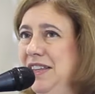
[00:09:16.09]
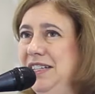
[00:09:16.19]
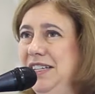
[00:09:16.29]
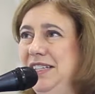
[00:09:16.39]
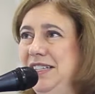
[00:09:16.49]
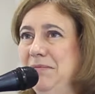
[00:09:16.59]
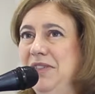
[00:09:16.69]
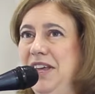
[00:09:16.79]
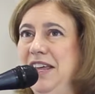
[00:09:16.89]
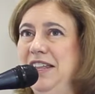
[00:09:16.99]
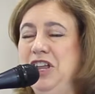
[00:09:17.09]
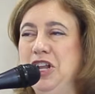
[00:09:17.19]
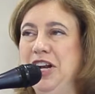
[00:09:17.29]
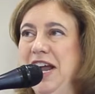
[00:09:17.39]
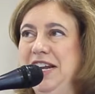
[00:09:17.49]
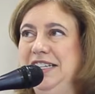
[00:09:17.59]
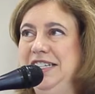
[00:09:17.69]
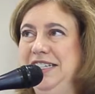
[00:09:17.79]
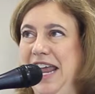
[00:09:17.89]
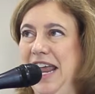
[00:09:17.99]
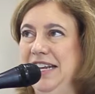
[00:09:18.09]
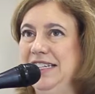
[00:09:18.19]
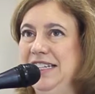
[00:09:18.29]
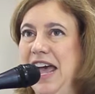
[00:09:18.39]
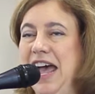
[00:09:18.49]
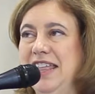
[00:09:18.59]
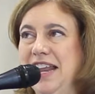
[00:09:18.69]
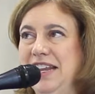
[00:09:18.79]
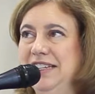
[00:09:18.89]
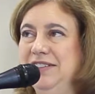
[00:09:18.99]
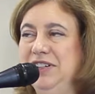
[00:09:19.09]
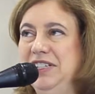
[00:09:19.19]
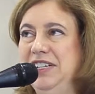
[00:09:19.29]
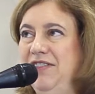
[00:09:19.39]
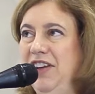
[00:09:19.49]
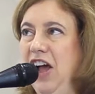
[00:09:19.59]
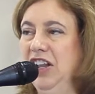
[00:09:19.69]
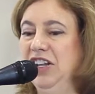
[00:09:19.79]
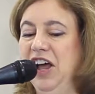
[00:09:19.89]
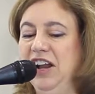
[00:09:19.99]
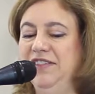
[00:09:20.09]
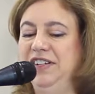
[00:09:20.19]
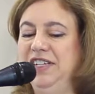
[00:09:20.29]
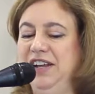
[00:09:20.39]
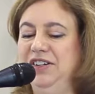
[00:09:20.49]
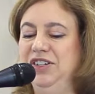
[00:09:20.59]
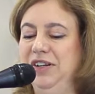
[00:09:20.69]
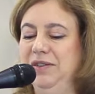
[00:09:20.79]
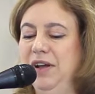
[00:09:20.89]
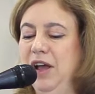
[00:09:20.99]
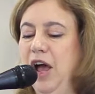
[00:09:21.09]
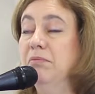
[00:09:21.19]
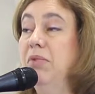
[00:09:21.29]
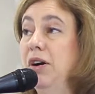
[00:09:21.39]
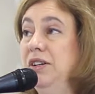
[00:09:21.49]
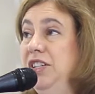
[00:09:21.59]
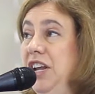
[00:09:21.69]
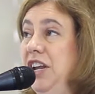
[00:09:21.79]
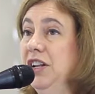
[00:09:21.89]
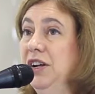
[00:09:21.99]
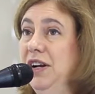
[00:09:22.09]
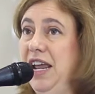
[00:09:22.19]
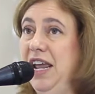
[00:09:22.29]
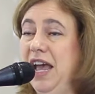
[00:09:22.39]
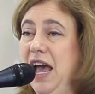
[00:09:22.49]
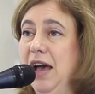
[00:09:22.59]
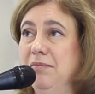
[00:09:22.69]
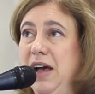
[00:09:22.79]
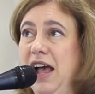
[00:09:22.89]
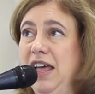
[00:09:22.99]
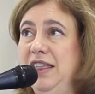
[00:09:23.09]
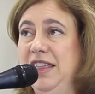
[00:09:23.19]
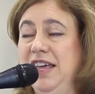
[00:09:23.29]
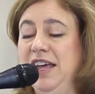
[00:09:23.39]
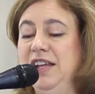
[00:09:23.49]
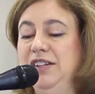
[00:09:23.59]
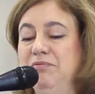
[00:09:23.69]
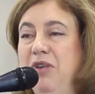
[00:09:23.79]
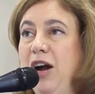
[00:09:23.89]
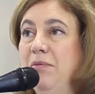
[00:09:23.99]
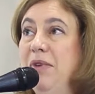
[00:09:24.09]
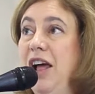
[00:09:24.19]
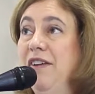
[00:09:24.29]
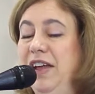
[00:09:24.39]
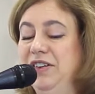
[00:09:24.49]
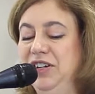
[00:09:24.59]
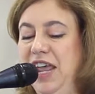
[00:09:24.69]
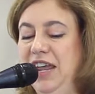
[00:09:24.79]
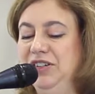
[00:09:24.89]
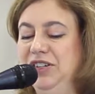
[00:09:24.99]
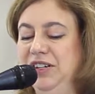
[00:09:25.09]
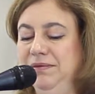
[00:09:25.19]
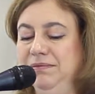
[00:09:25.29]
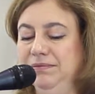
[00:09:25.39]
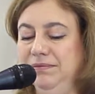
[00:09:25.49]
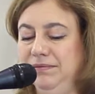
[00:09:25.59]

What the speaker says: This is something in the United States that is receiving a lot of attention, particularly by the Department of Education.